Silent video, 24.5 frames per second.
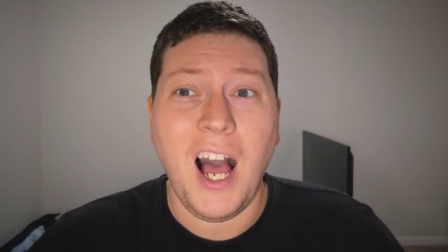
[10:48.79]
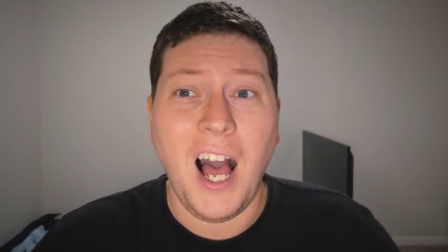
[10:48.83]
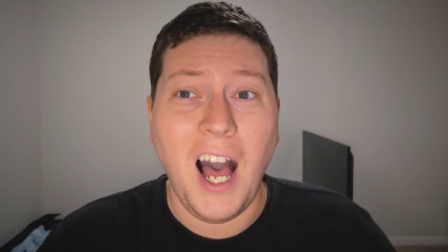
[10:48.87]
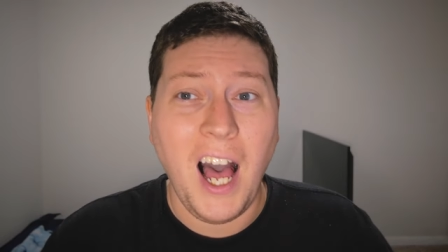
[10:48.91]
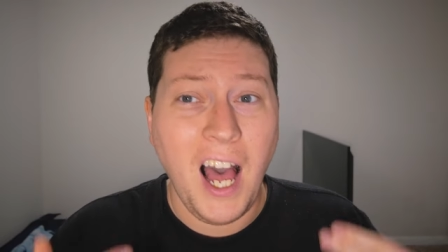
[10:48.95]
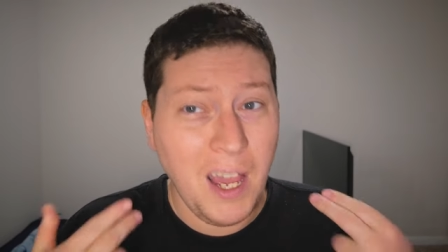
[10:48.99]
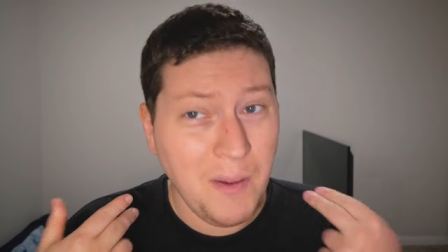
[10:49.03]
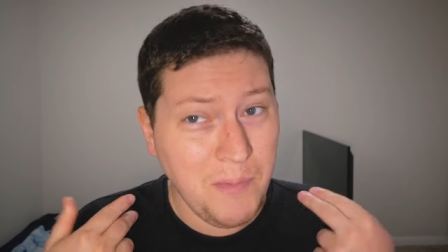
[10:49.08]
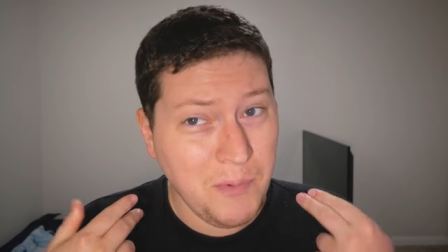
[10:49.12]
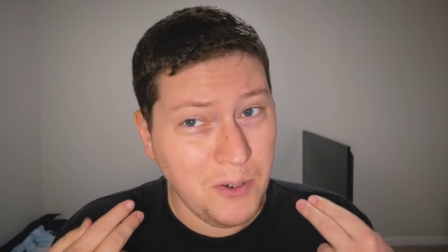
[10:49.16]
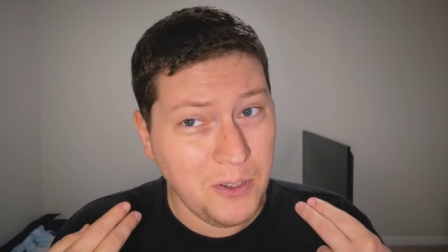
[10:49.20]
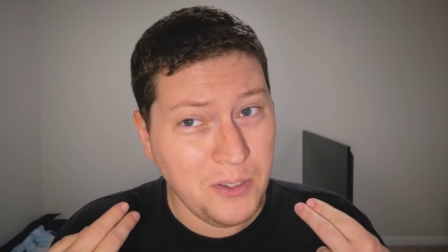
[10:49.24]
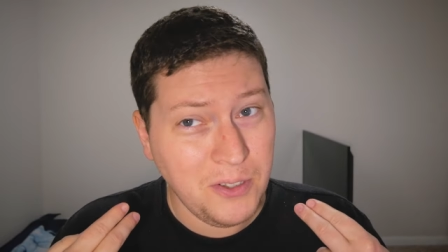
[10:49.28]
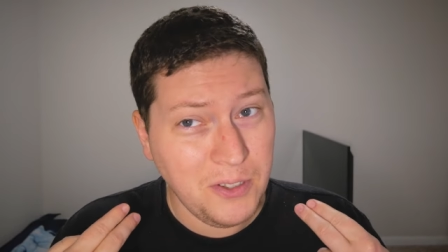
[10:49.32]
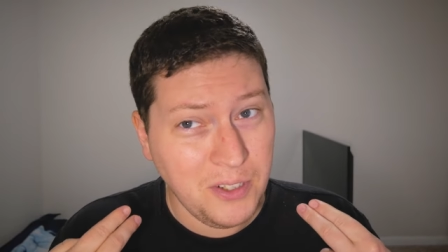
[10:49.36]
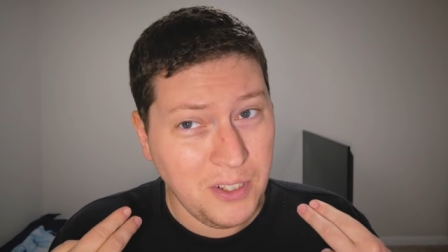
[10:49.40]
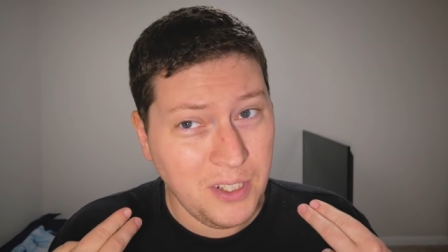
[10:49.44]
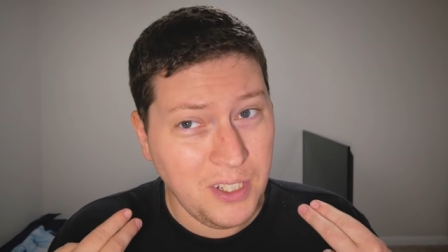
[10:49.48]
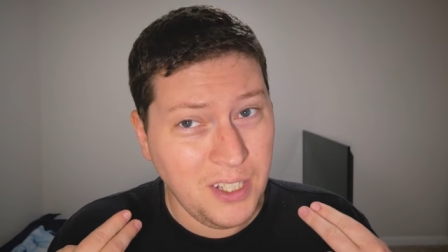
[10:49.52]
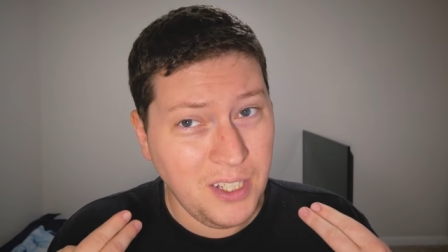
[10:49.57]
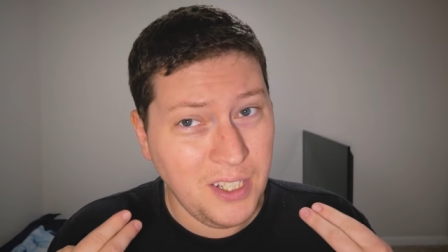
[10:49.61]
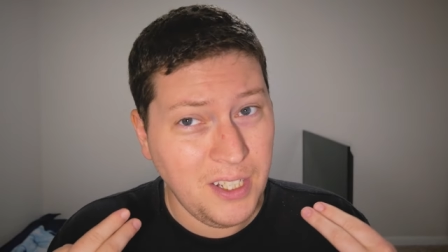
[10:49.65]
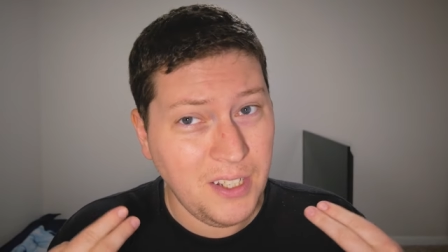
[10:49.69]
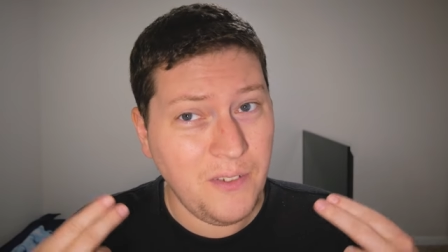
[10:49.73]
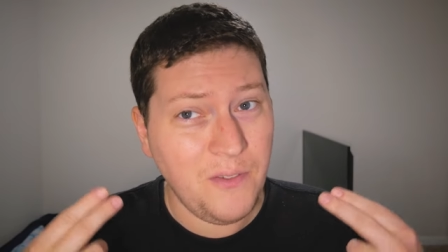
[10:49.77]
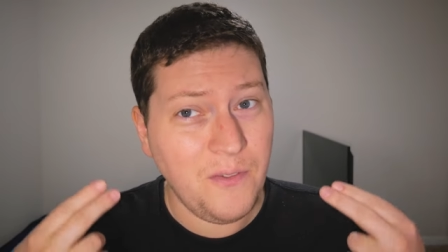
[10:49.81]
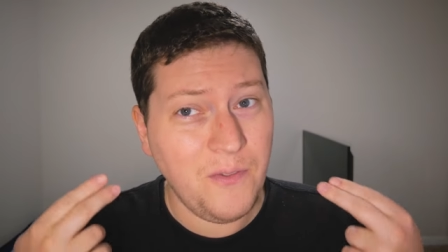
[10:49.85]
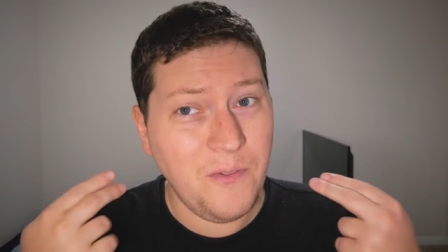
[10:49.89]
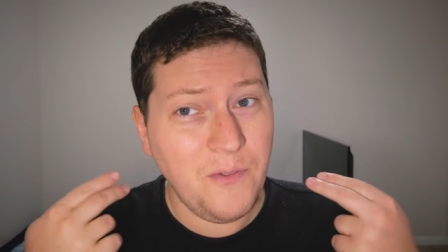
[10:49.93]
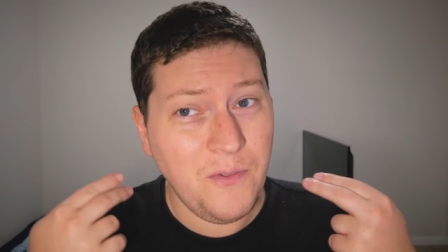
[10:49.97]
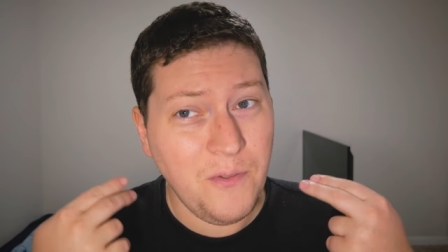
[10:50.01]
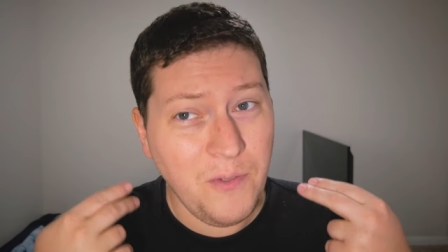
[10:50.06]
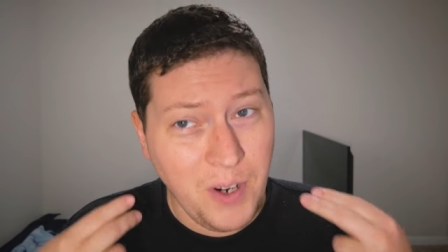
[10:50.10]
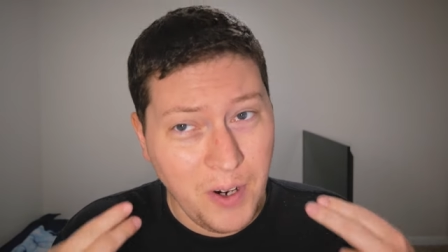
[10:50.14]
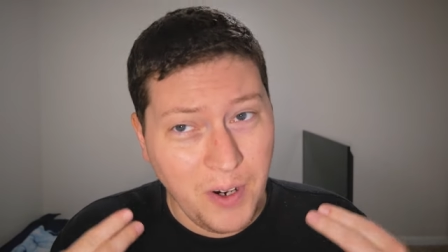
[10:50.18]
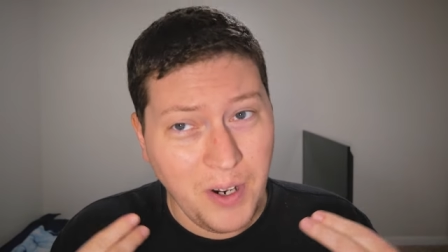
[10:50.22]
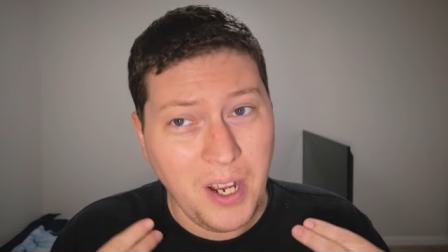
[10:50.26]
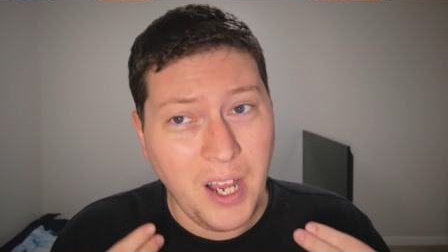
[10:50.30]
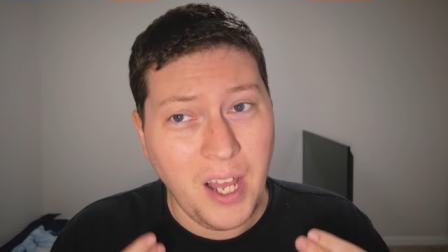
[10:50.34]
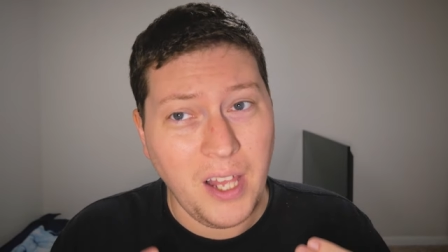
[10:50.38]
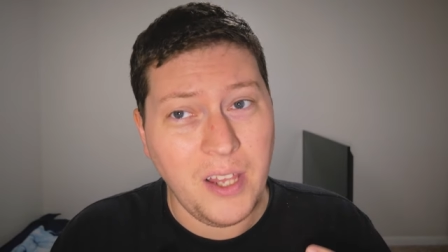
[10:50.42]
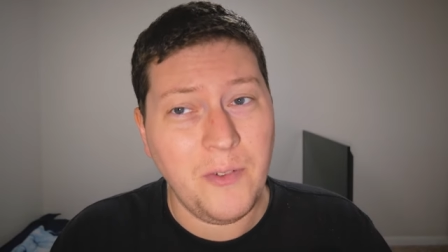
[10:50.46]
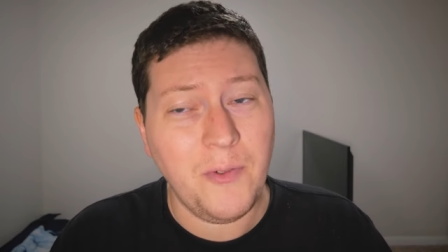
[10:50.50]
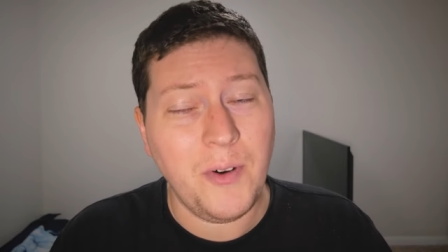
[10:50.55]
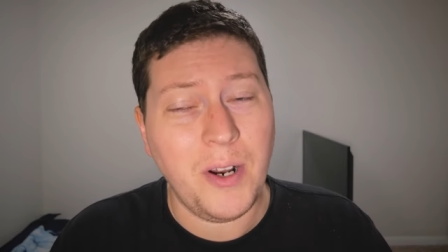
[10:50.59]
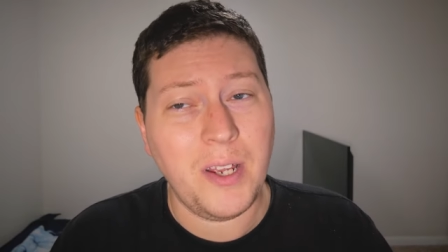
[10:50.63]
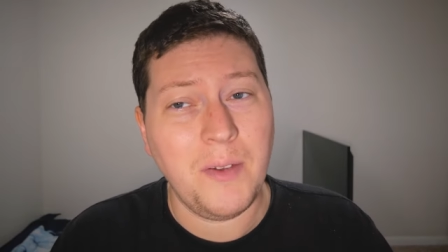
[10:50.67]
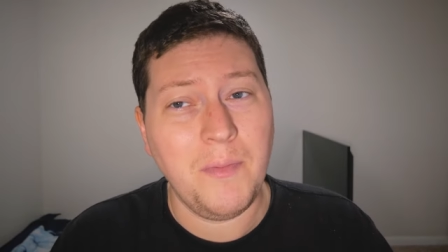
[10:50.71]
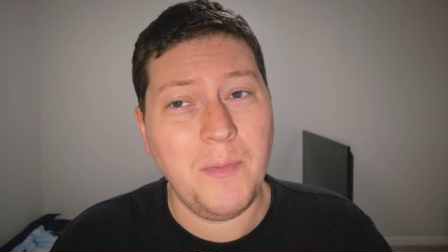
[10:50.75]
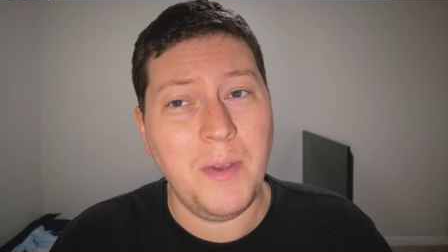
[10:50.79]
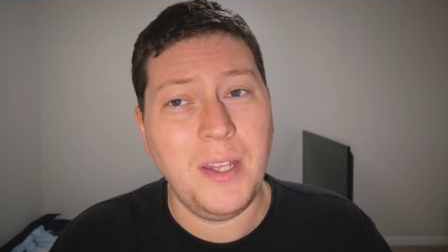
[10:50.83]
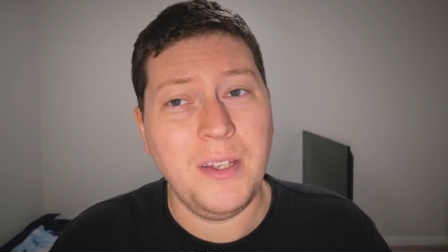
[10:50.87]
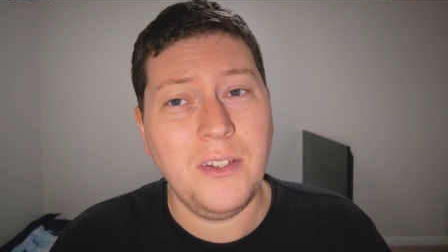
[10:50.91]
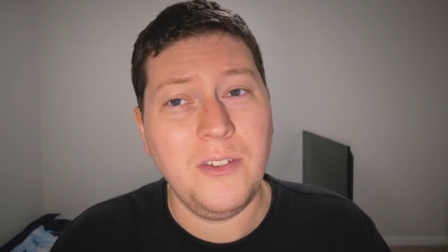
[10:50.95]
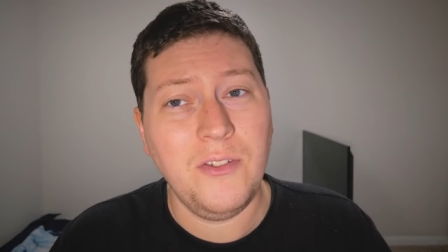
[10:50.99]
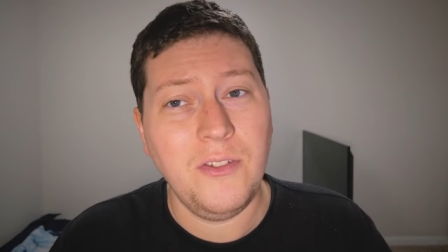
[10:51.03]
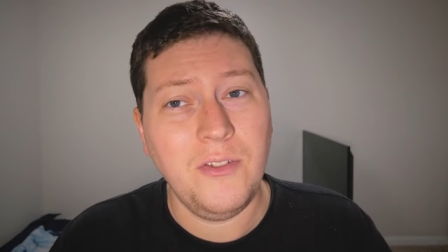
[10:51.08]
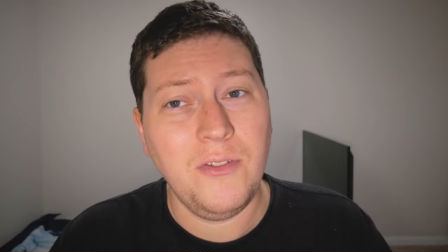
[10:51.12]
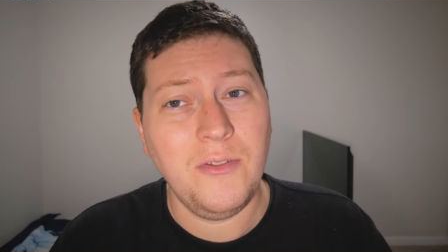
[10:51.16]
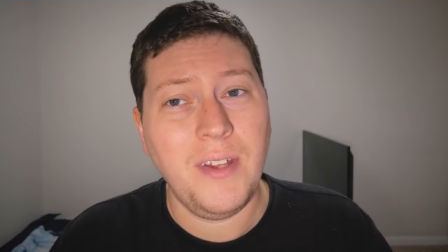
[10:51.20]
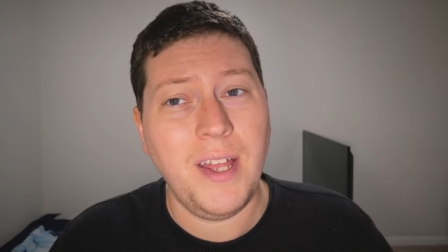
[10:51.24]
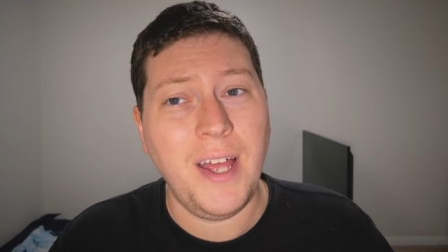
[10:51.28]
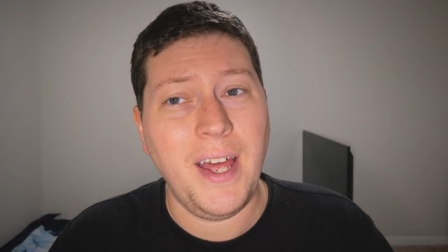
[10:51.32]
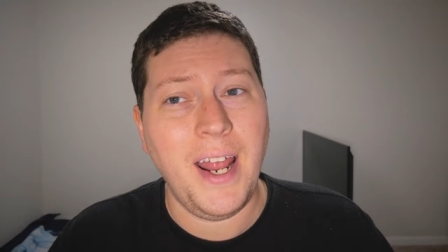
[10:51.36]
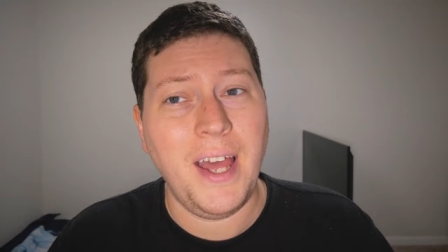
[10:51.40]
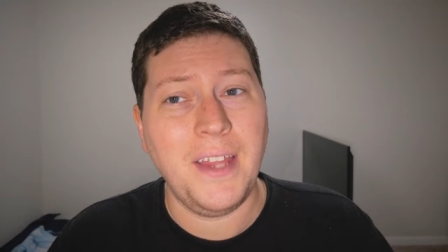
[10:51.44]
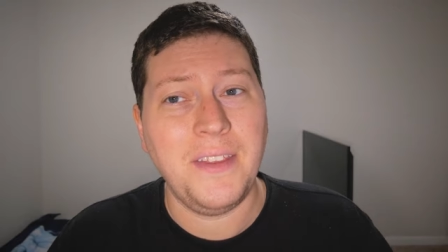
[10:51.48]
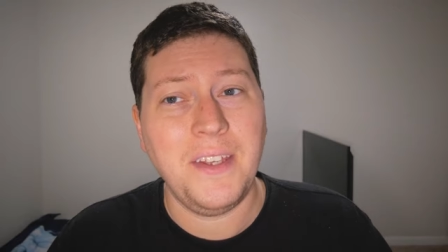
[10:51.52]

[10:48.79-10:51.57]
I personally very highly recommend you do that